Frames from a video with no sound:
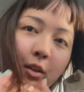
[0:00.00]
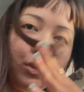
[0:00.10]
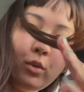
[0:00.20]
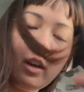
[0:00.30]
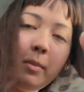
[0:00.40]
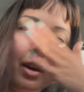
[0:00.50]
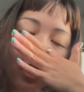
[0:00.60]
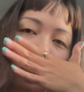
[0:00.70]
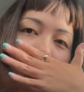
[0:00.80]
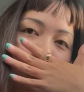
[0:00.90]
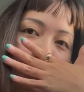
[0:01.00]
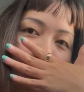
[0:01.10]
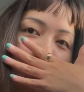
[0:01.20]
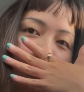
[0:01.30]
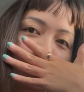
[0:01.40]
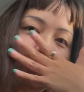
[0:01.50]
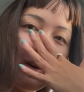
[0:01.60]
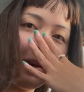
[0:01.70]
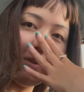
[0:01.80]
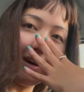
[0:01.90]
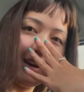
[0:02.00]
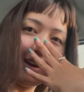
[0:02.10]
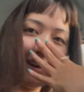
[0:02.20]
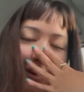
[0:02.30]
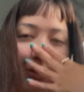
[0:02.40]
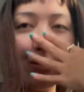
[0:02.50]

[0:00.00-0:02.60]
who am I? Who am I? Oh